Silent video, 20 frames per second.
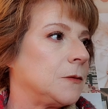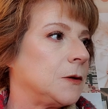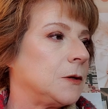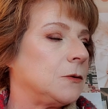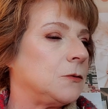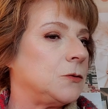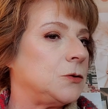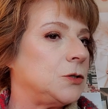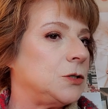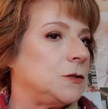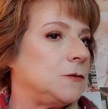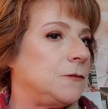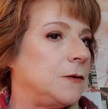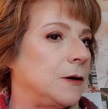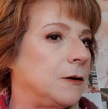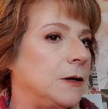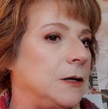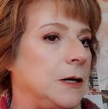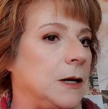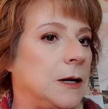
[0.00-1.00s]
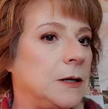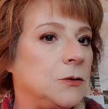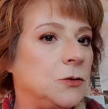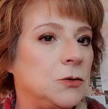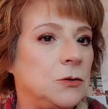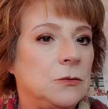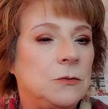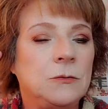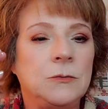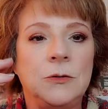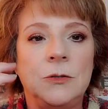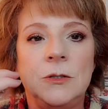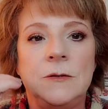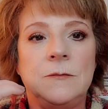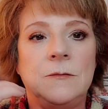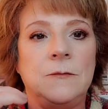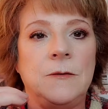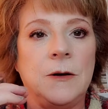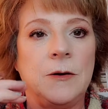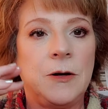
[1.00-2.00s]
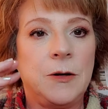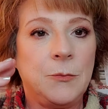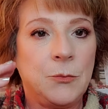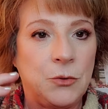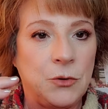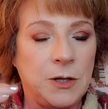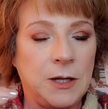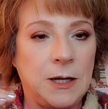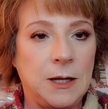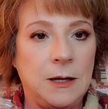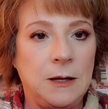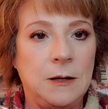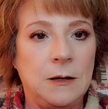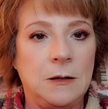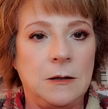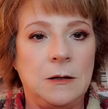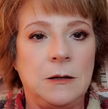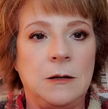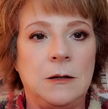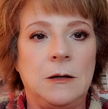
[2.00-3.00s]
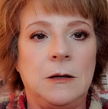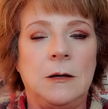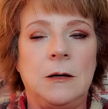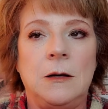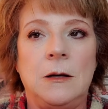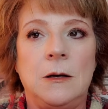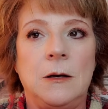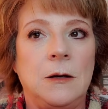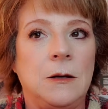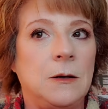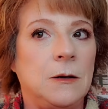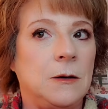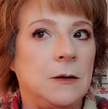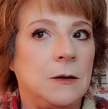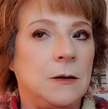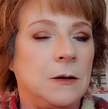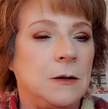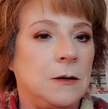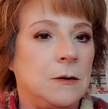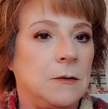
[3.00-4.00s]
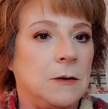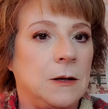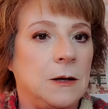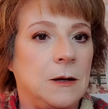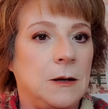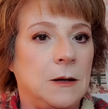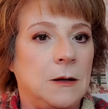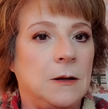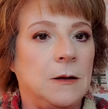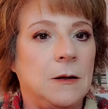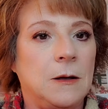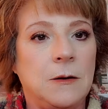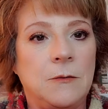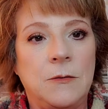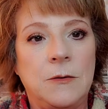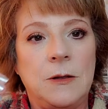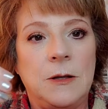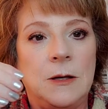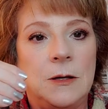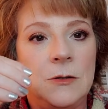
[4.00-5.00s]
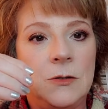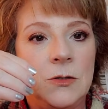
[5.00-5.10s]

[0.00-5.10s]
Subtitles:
which is very natural, just very pretty. Okay, everything is